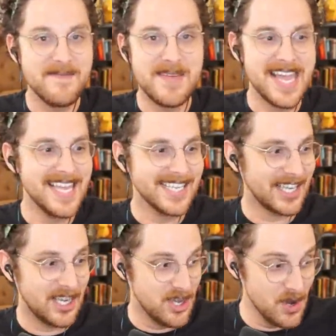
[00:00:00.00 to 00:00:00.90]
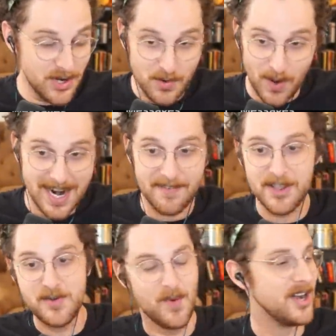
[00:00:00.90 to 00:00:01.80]
mean? yes, it's like you do yeah, whatever
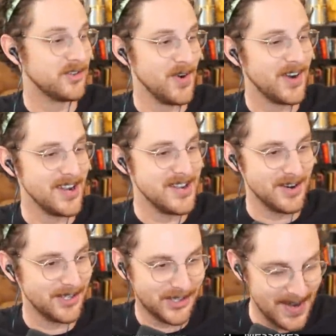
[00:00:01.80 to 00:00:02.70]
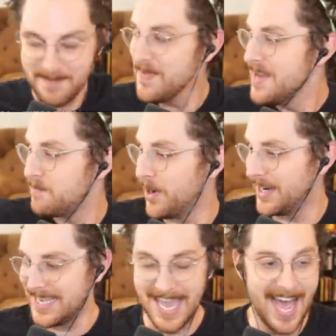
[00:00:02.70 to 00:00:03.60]
you want drunk on your stream,
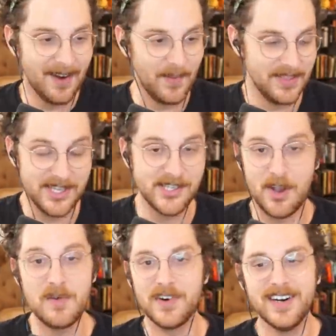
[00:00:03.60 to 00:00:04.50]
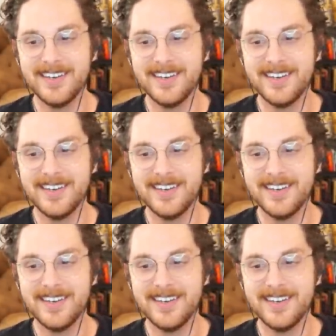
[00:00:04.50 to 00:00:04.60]
but yeah, this is over,